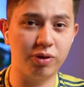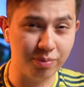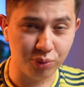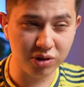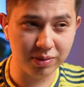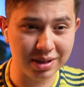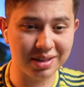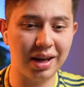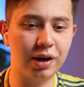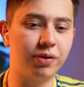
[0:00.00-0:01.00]
for improvement's
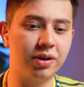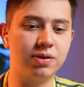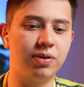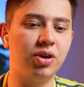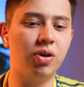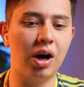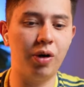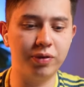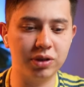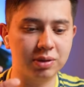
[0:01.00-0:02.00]
sake, for this video, I
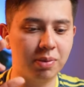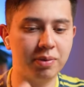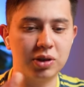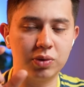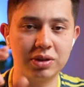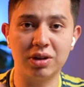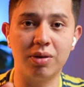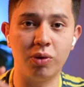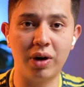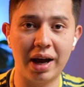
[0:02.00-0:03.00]
would have just maybe switched up more